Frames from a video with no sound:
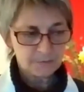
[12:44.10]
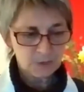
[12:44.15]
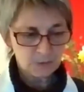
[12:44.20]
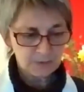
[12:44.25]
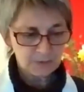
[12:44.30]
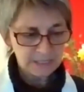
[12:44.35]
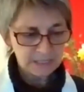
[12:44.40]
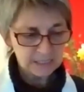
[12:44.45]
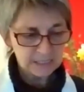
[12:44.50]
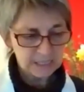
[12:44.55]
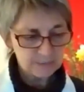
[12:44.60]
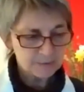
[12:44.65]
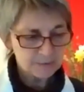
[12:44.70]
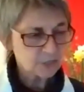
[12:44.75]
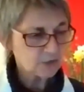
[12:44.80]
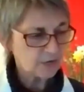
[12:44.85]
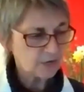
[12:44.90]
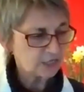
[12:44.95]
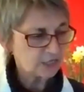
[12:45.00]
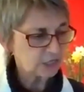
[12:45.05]
So we need to
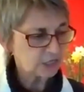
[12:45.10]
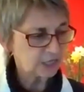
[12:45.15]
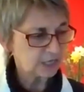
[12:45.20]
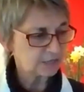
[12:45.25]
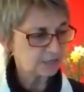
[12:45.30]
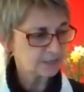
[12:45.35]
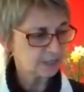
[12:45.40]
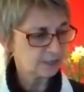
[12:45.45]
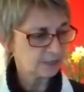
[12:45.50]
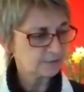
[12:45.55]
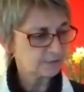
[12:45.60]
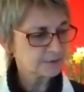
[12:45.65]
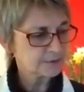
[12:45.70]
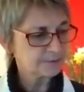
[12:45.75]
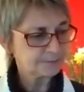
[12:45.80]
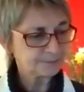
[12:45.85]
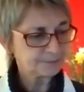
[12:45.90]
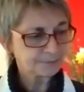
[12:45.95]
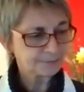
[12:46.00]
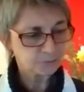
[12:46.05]
keep stretching ourselves.